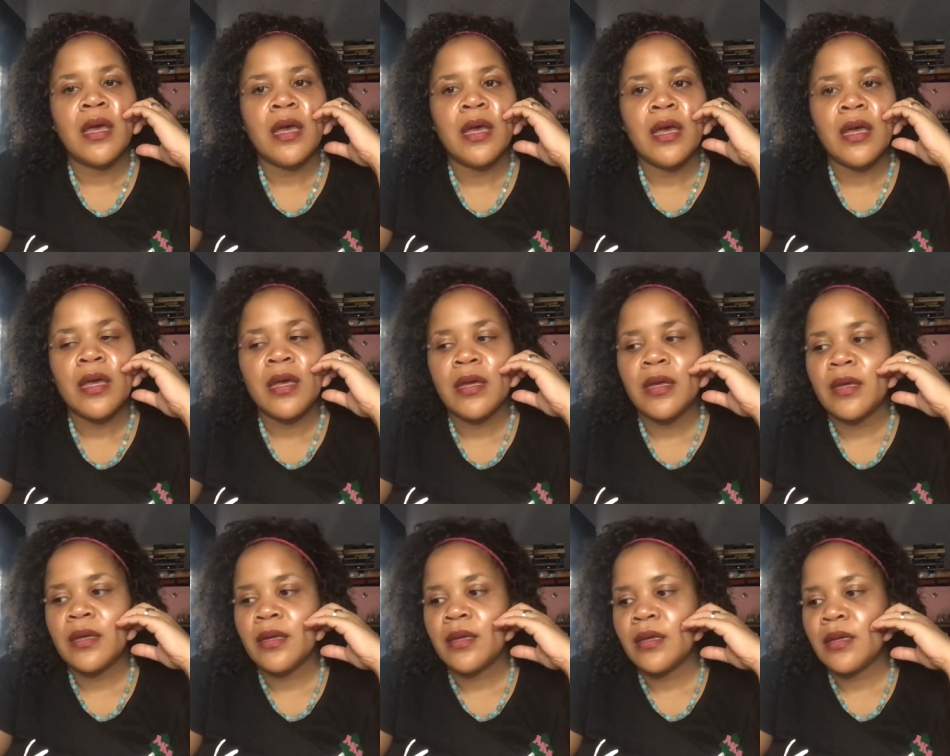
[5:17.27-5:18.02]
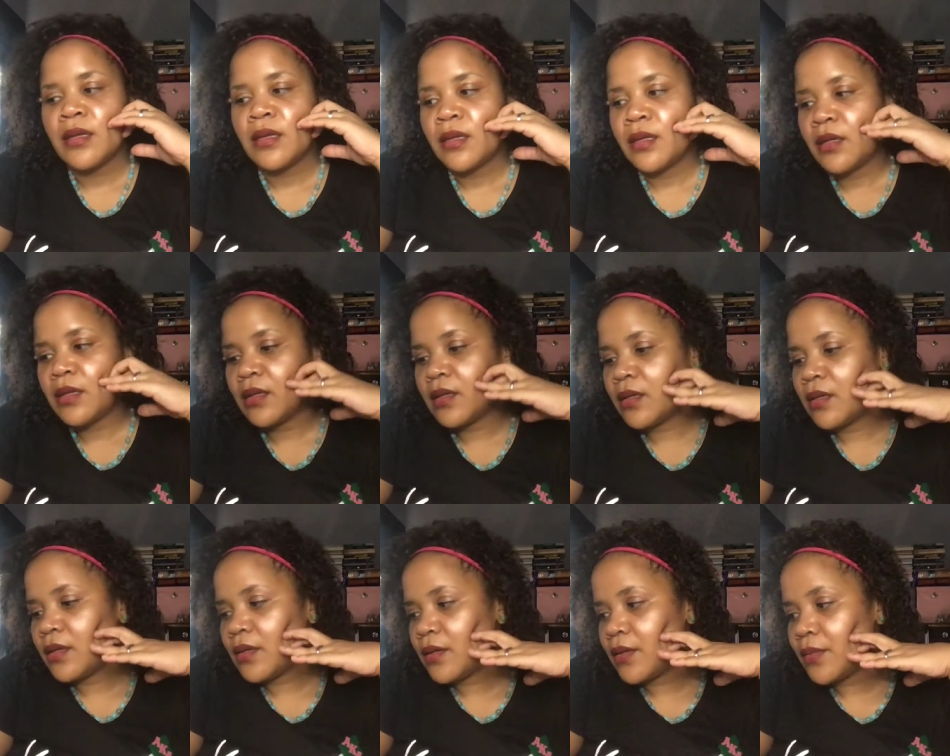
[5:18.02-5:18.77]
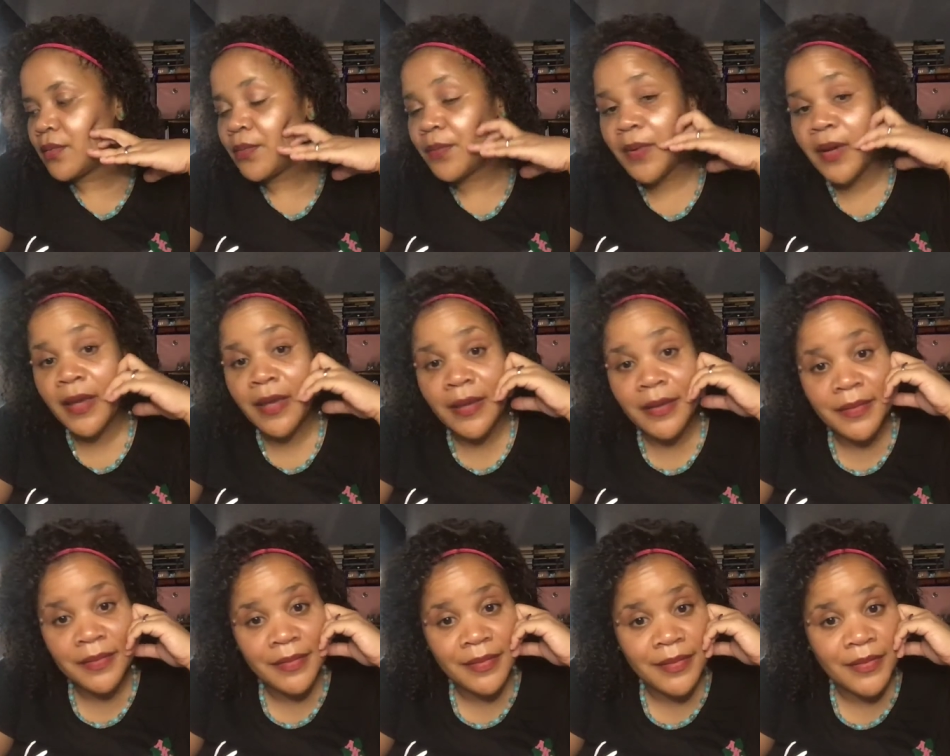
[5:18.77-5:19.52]
Uh,
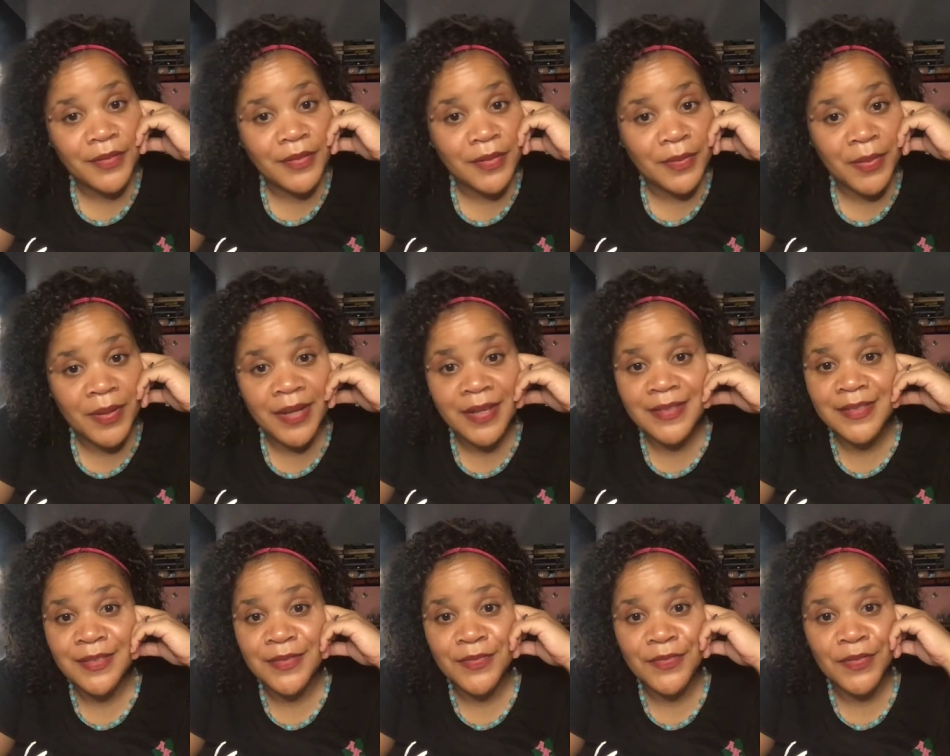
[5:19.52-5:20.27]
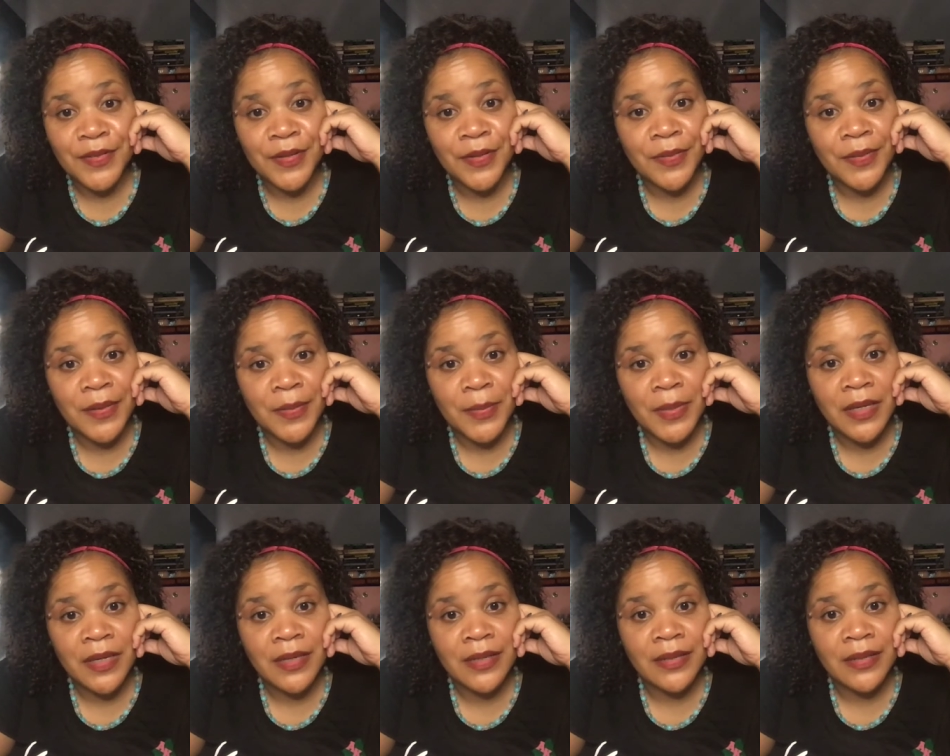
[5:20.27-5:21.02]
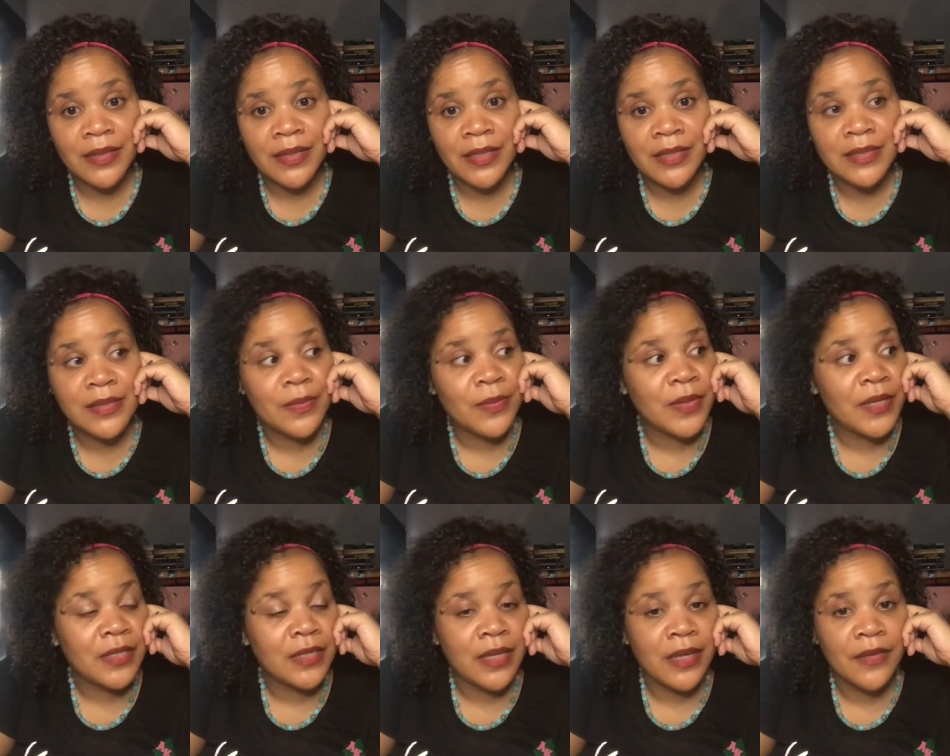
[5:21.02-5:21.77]
but on a positive note, I mean, it's a
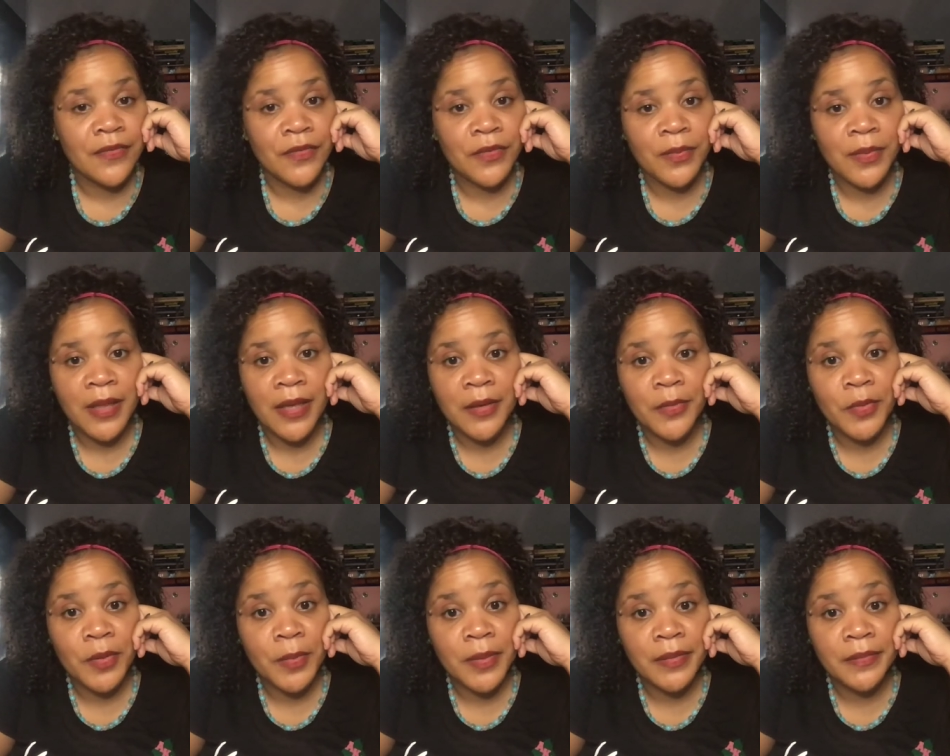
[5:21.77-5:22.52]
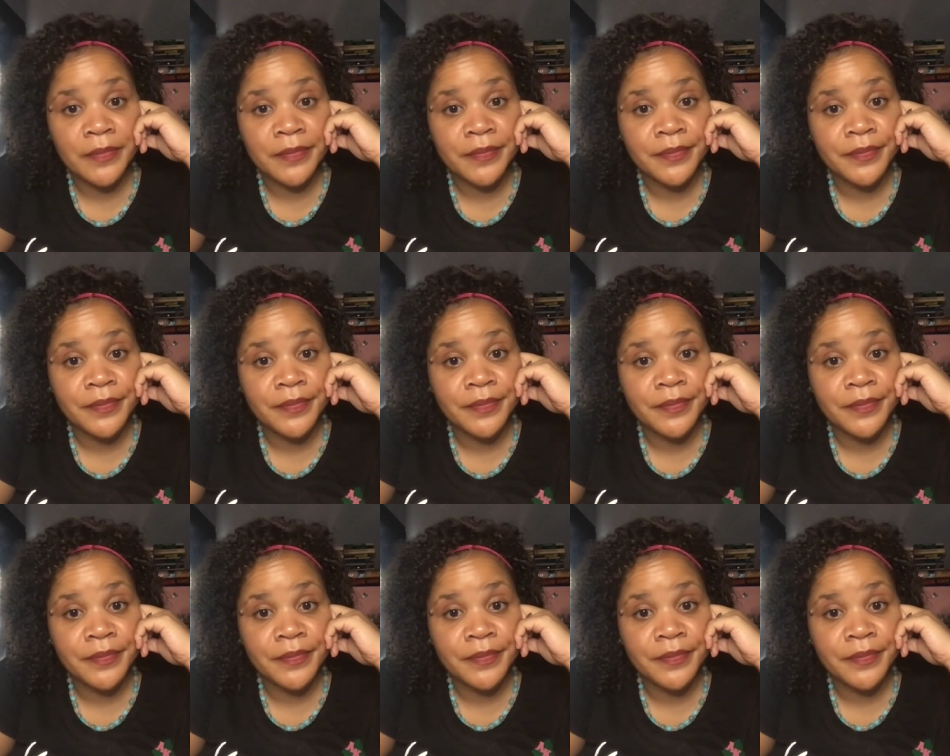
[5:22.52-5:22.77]
big day for black women.